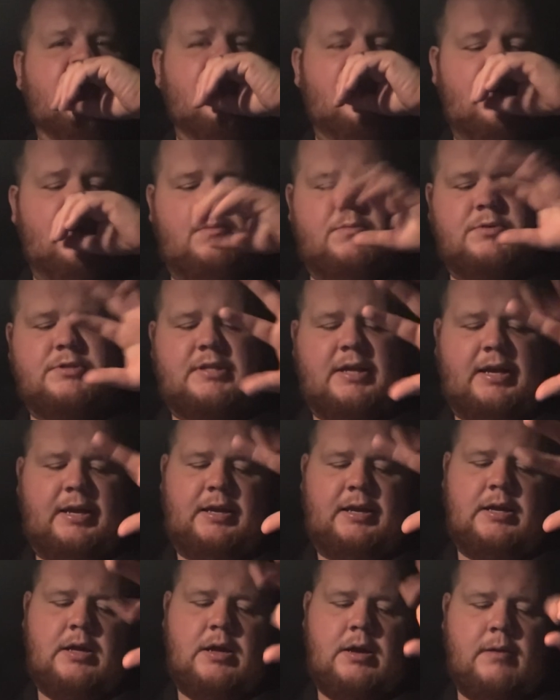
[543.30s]
almost
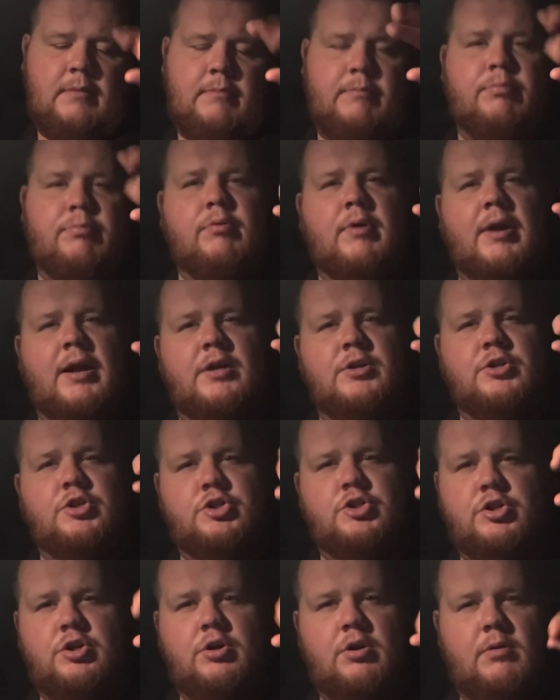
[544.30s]
like brown
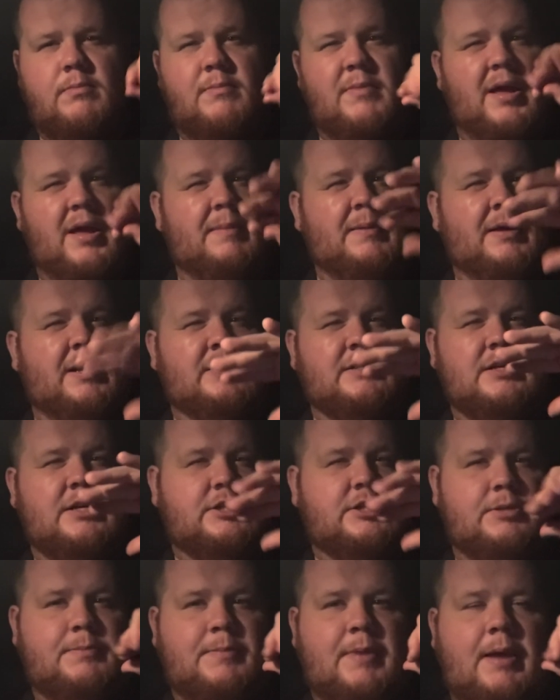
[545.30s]
sugar, maybe a
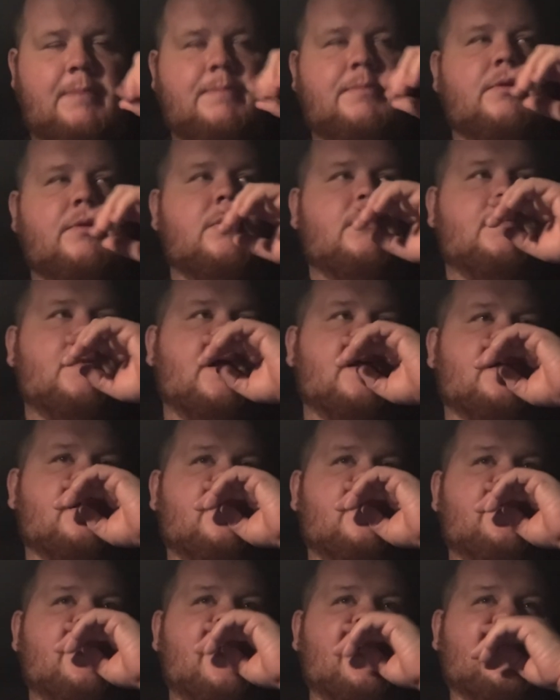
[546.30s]
touch of maple in the
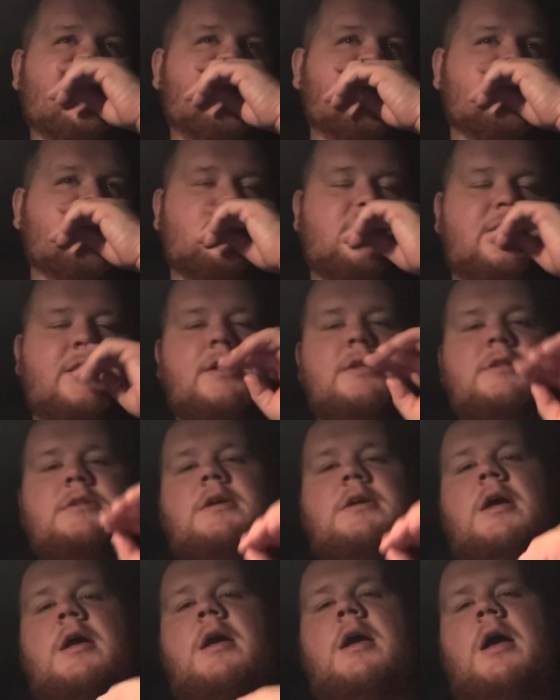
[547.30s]
background, that kind of sweetness,
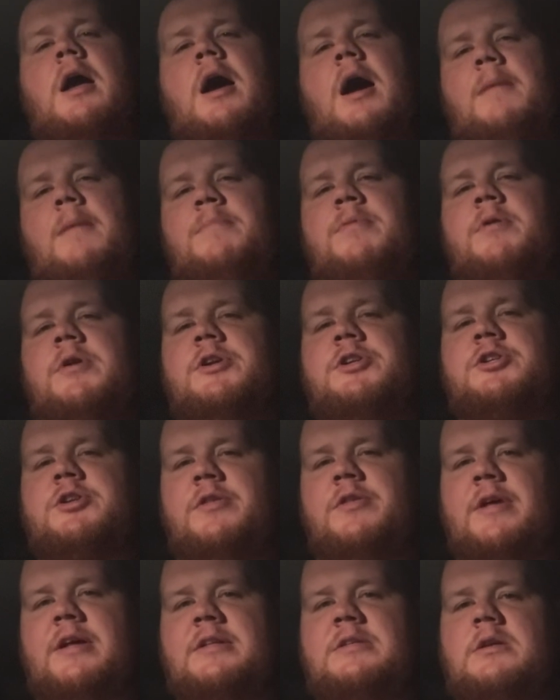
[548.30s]
I'm pretty sure
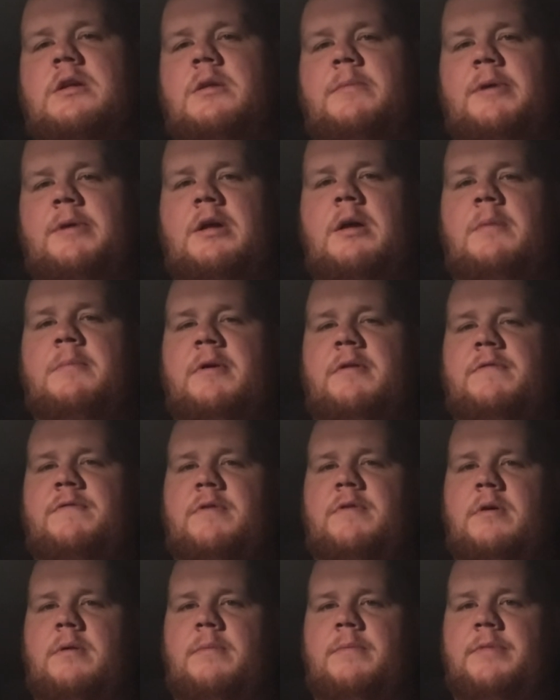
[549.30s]
that's going to be coming
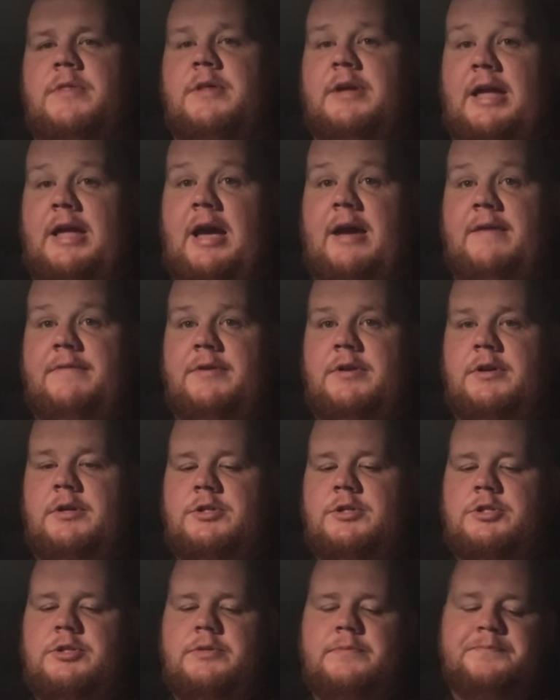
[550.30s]
from the
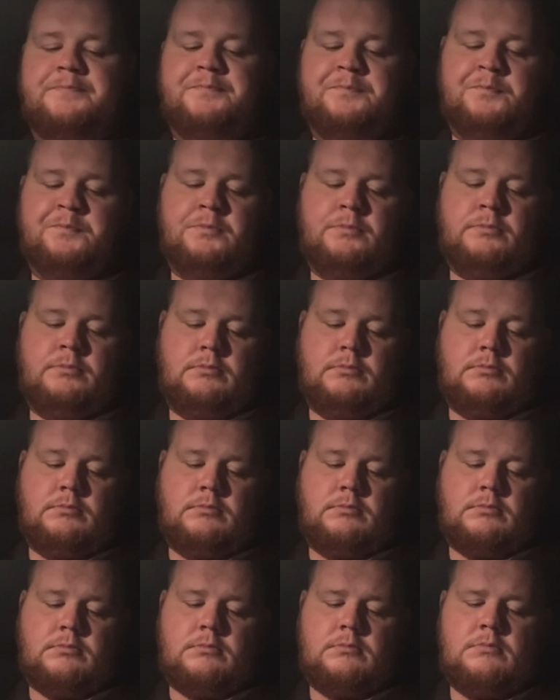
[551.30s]
Cavendish.
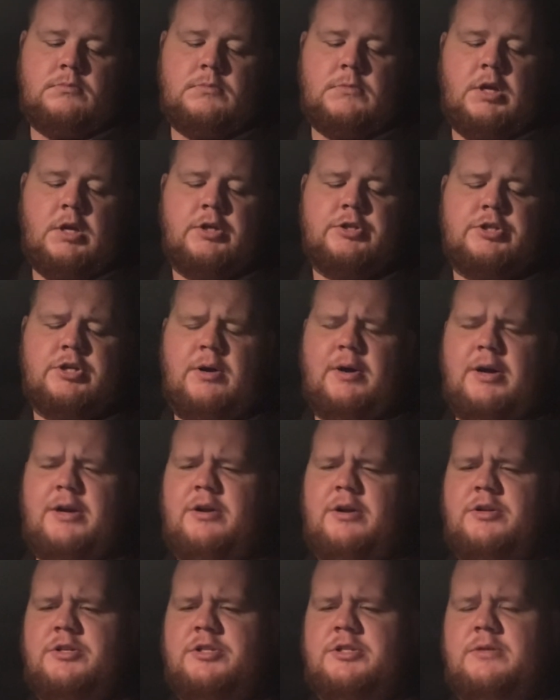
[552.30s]
So I
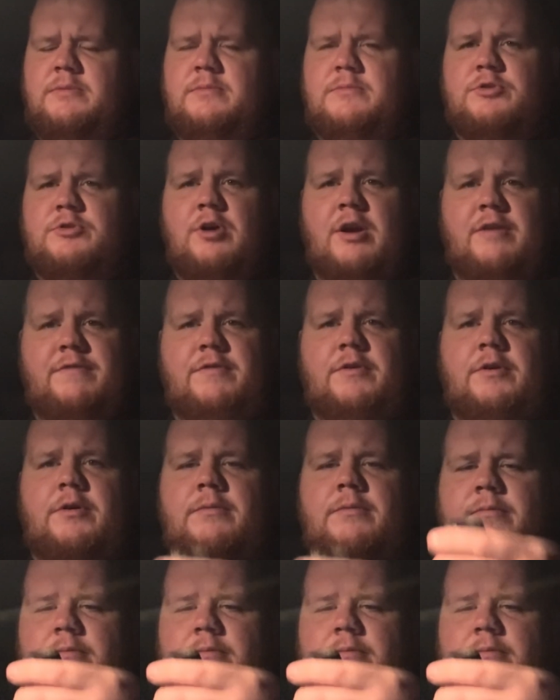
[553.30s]
noticed some dried fruit,